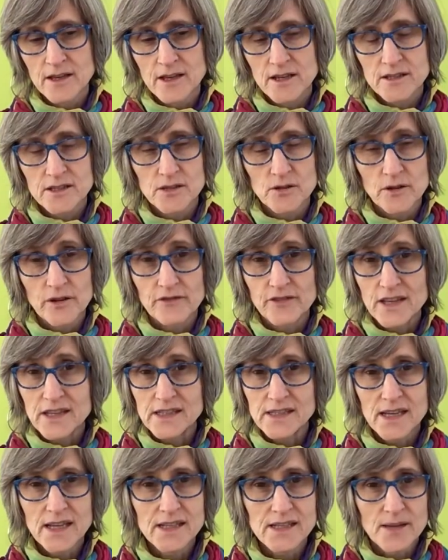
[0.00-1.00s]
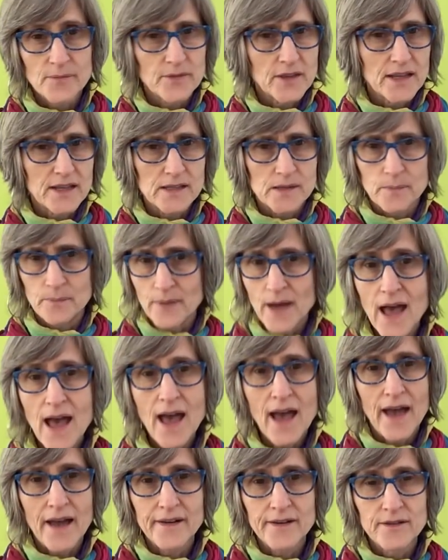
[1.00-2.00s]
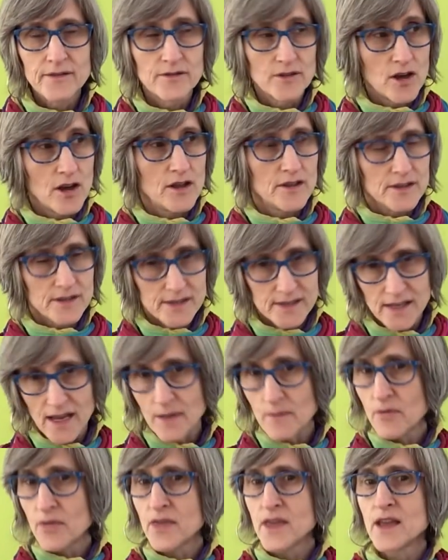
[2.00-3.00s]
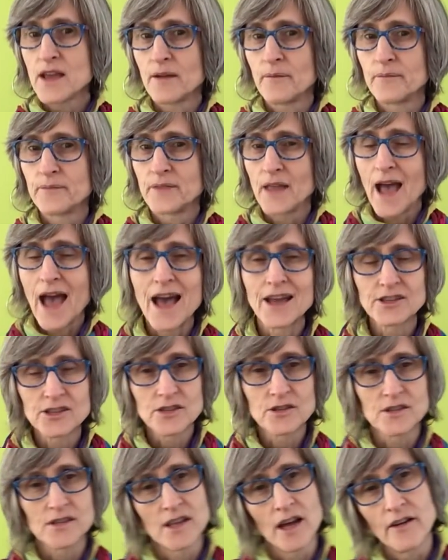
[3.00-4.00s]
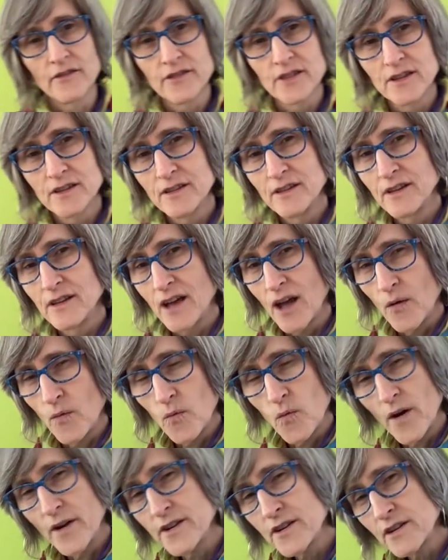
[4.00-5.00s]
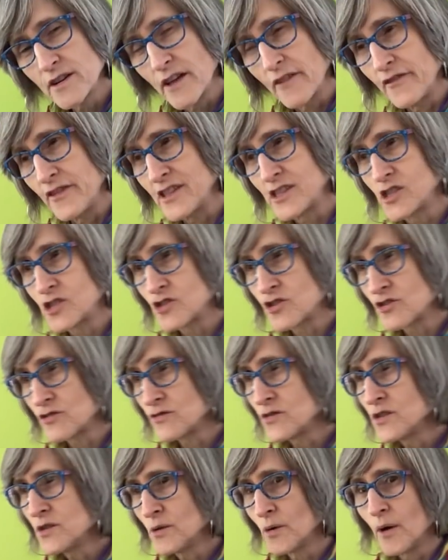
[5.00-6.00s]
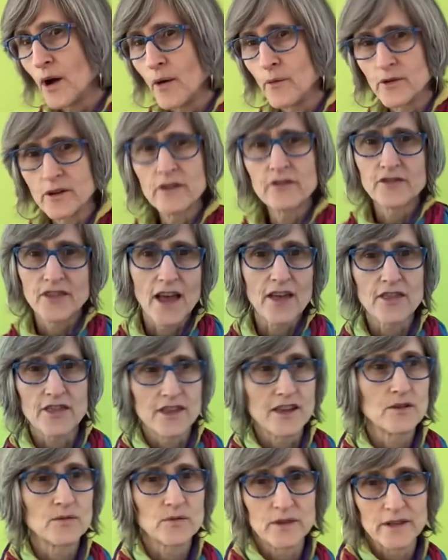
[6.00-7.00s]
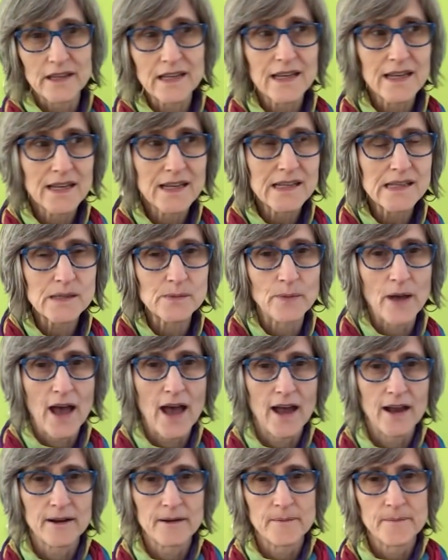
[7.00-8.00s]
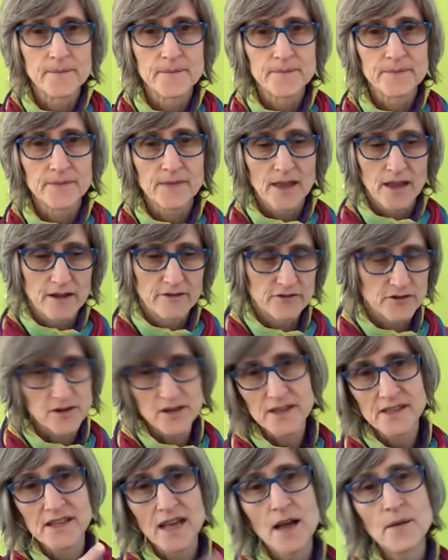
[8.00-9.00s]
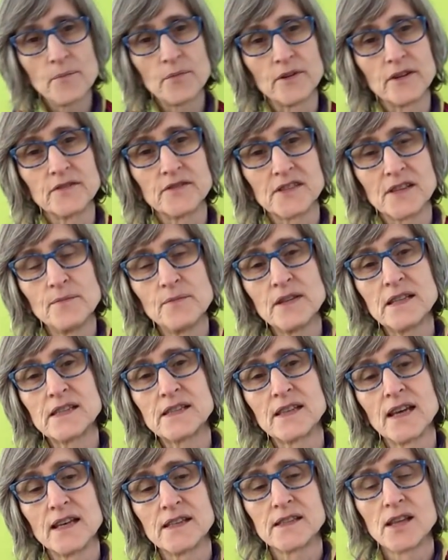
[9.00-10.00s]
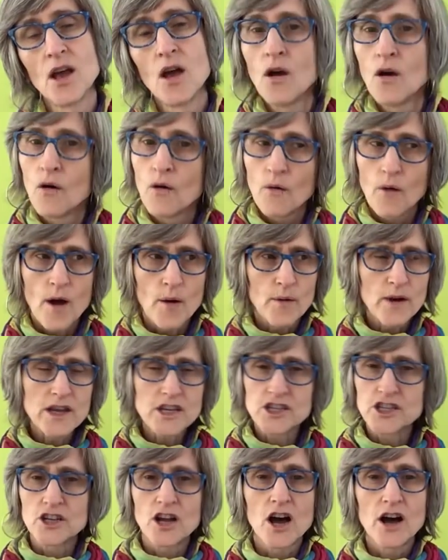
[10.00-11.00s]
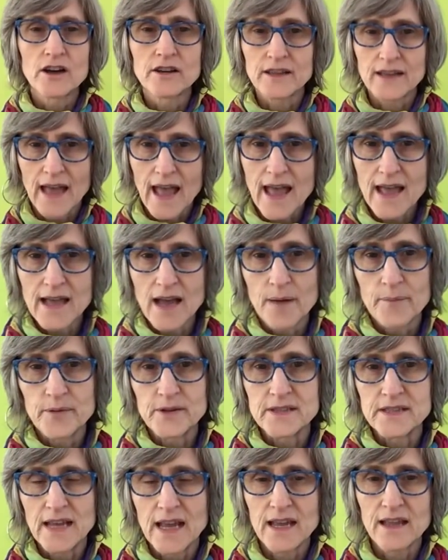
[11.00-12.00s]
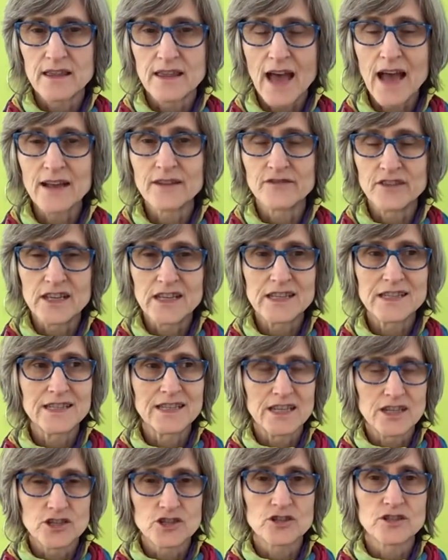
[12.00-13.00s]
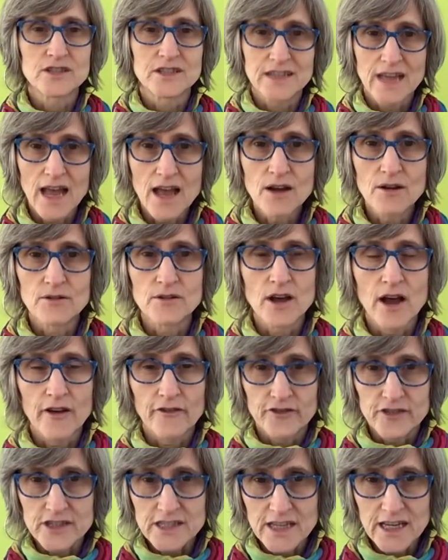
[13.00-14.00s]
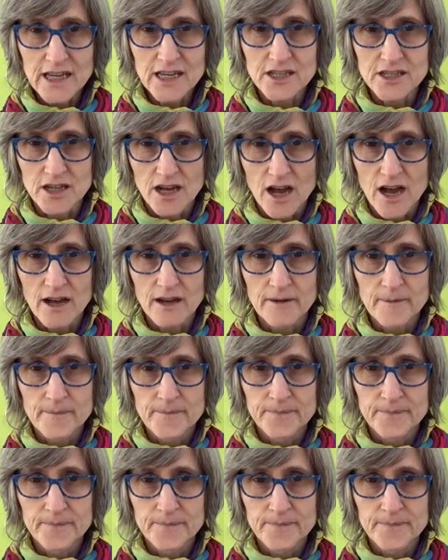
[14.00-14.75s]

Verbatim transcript: So if they say something is bad, same thing. Ask yourself, I wonder if it's true. I wonder if that thing really is bad. For example, if somebody says, we should all gang up and take that vegan teacher down off of TikTok